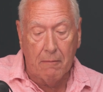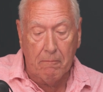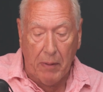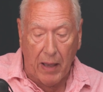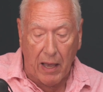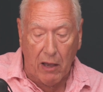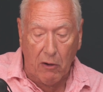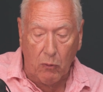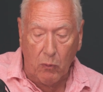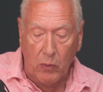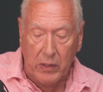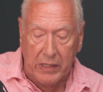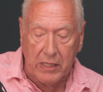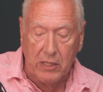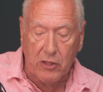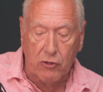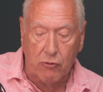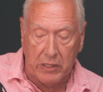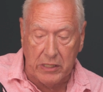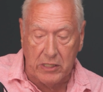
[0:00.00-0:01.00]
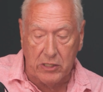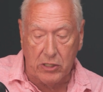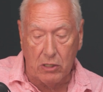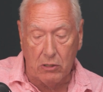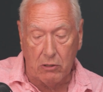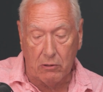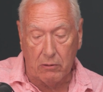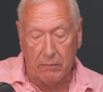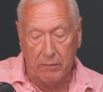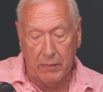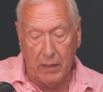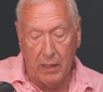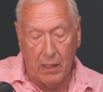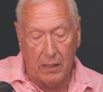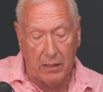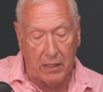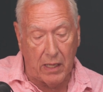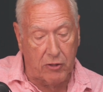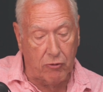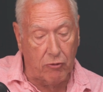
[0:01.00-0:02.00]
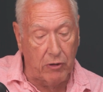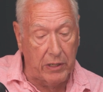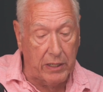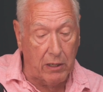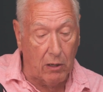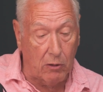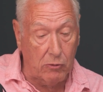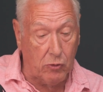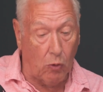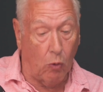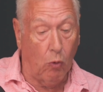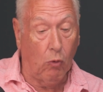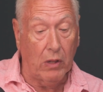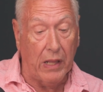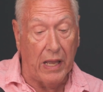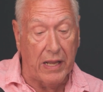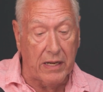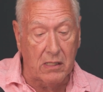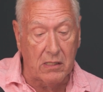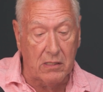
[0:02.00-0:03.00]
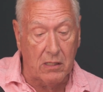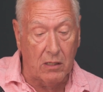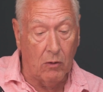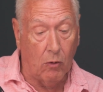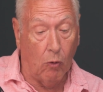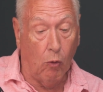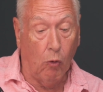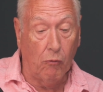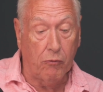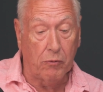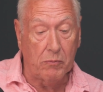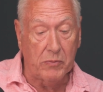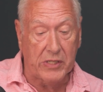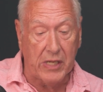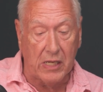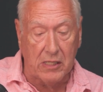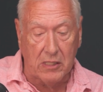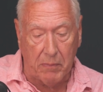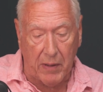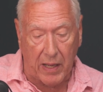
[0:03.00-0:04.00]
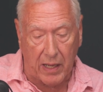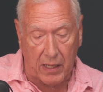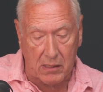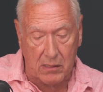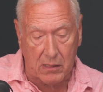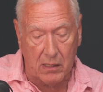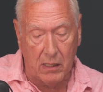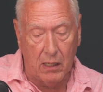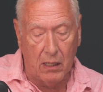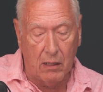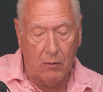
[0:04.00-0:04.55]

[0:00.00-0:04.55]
PAOK winning 3-2. Their 3 goals, all headers, all from centre-backs,